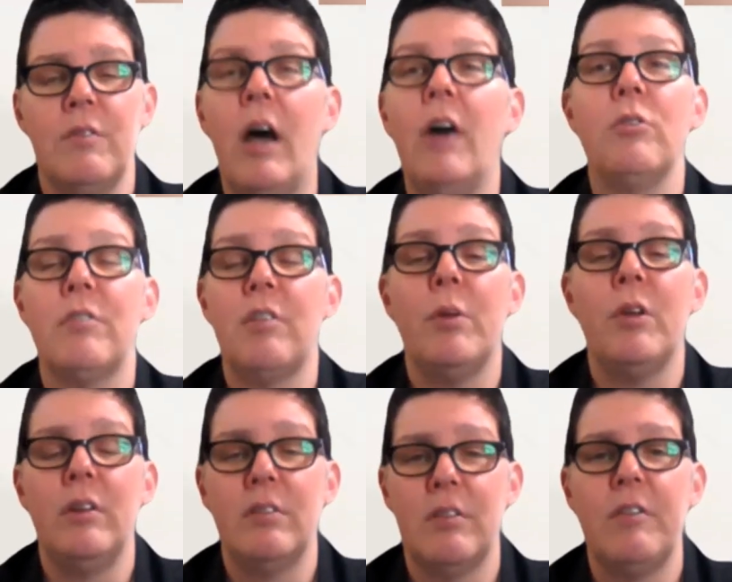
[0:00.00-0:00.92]
hundreds of
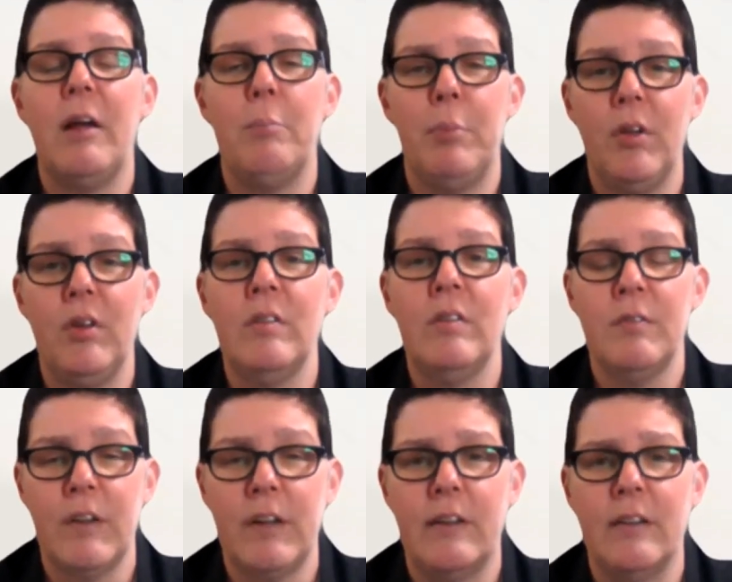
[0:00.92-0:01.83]
millions, if not
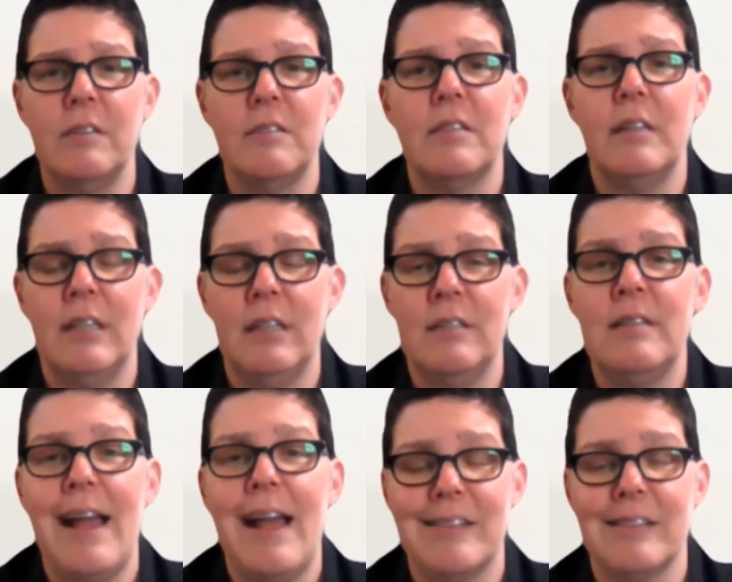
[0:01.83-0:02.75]
billions of dollars
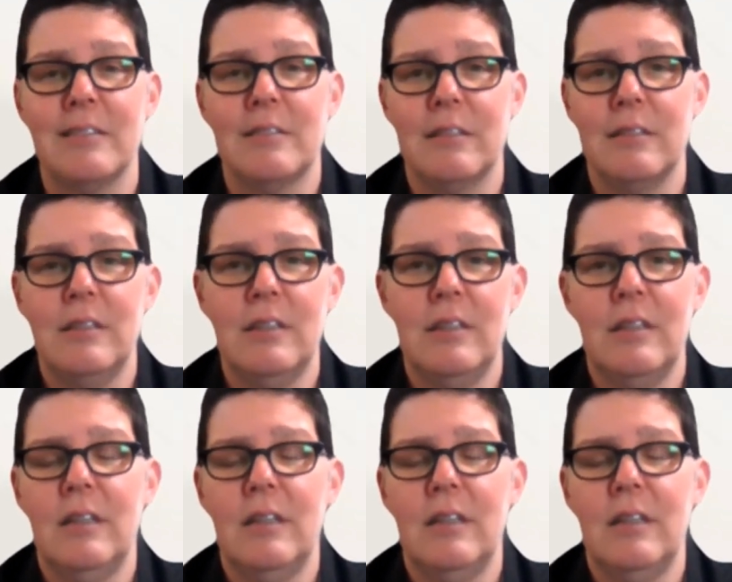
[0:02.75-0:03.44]
in taxes,